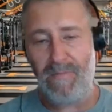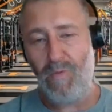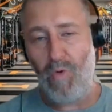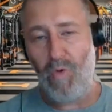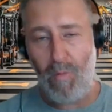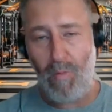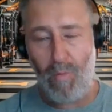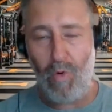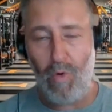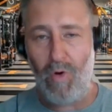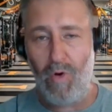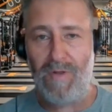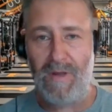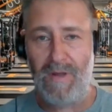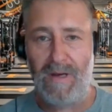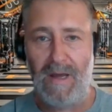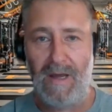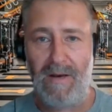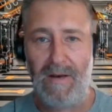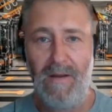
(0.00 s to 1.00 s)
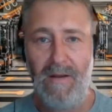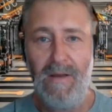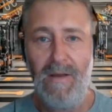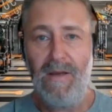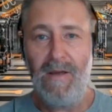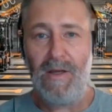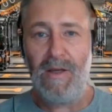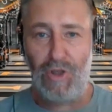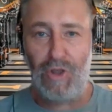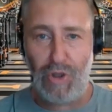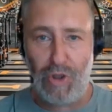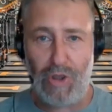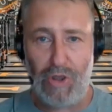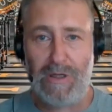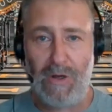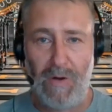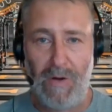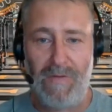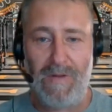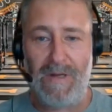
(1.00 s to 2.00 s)
or more, then it's
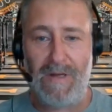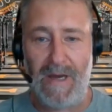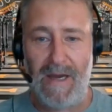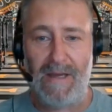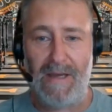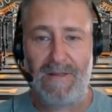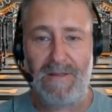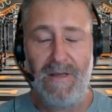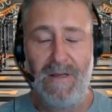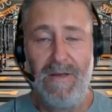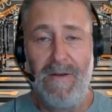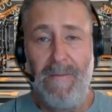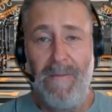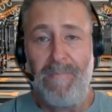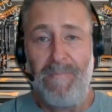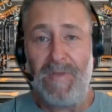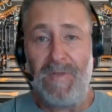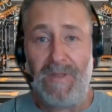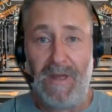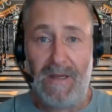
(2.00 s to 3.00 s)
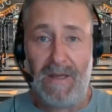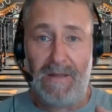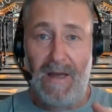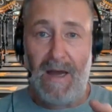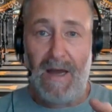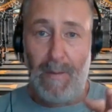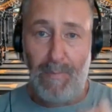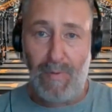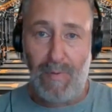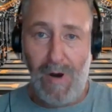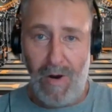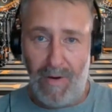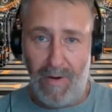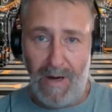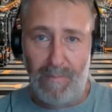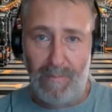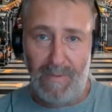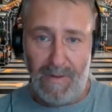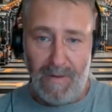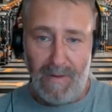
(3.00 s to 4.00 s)
usually on the days that I
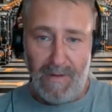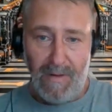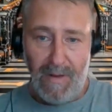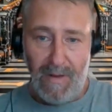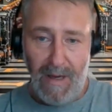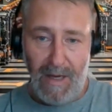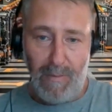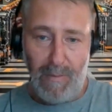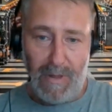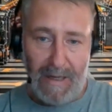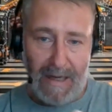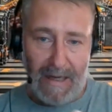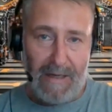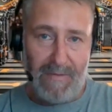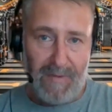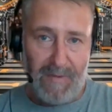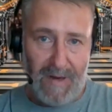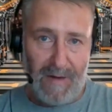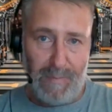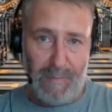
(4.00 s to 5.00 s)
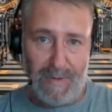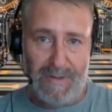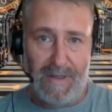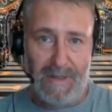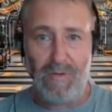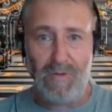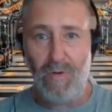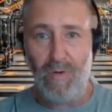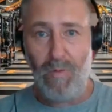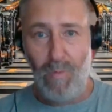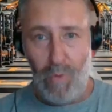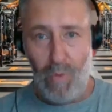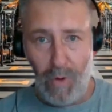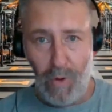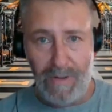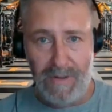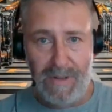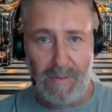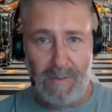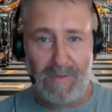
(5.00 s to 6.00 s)
programmed at about 85% or
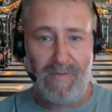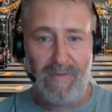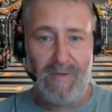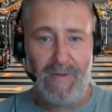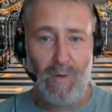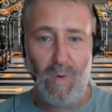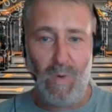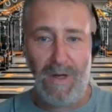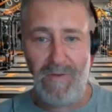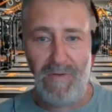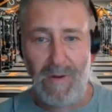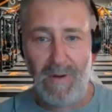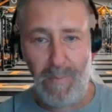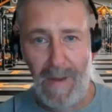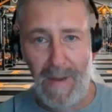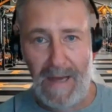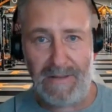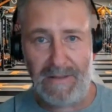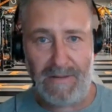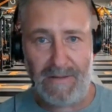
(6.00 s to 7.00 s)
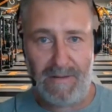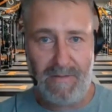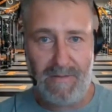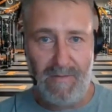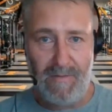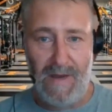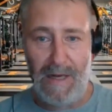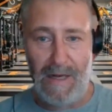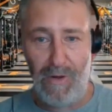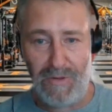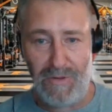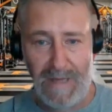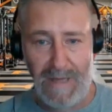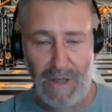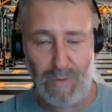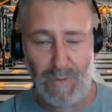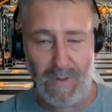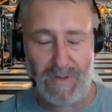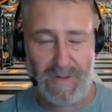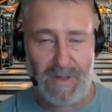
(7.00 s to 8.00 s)
more in terms of their 1 rep max values
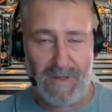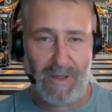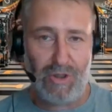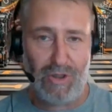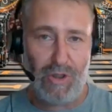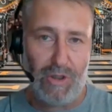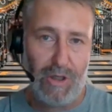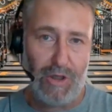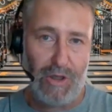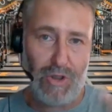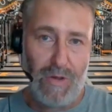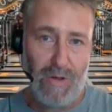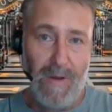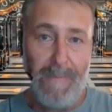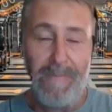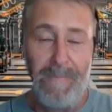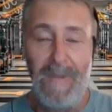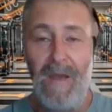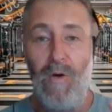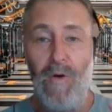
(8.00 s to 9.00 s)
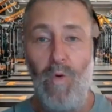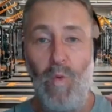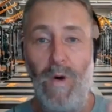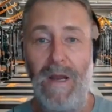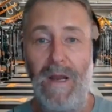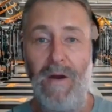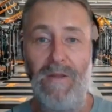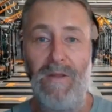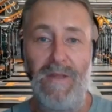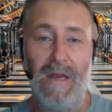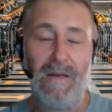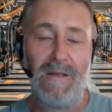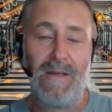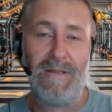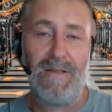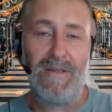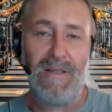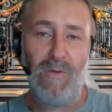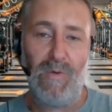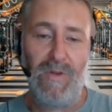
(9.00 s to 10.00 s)
as well. So it's what I then
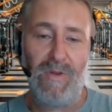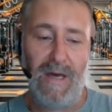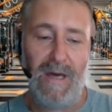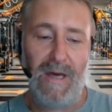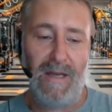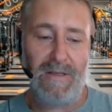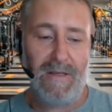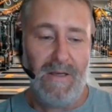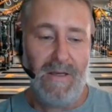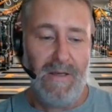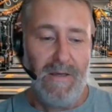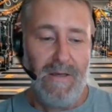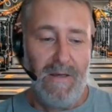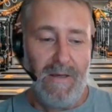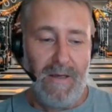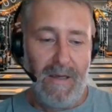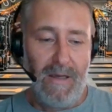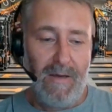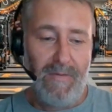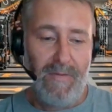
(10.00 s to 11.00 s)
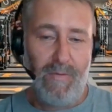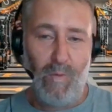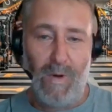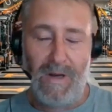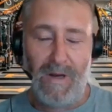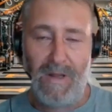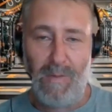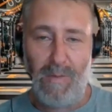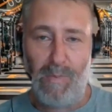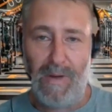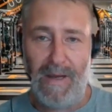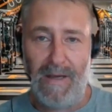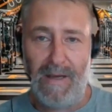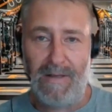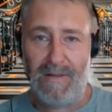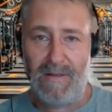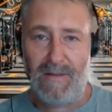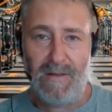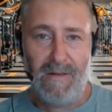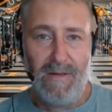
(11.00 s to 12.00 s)
can see with that is if one of the
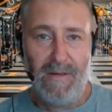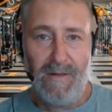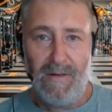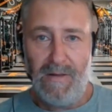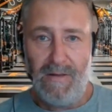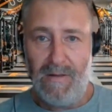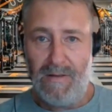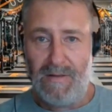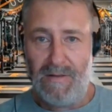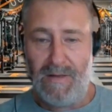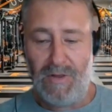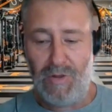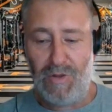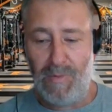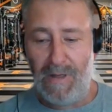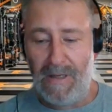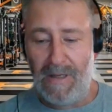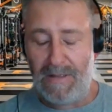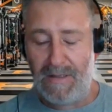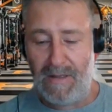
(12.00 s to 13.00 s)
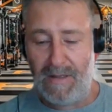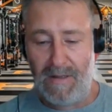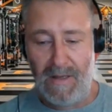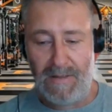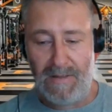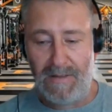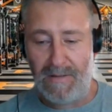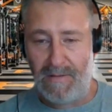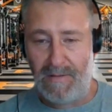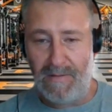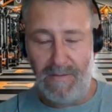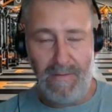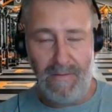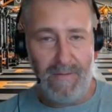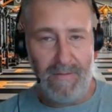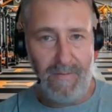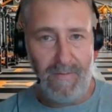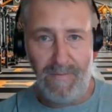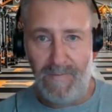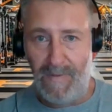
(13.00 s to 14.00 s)
players says to me, listen, this
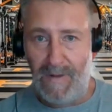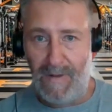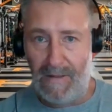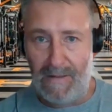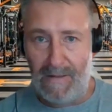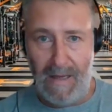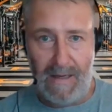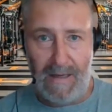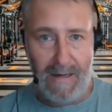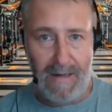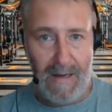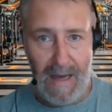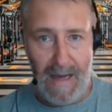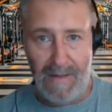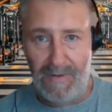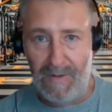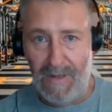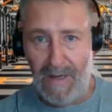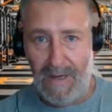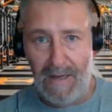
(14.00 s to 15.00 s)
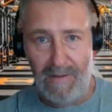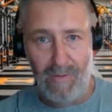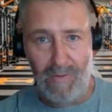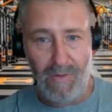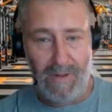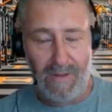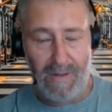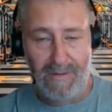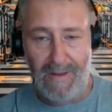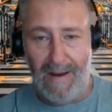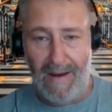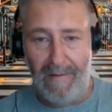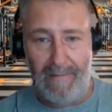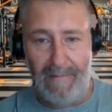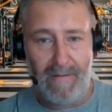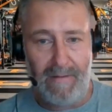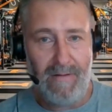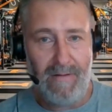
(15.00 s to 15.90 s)
felt like a 9 today or a 10,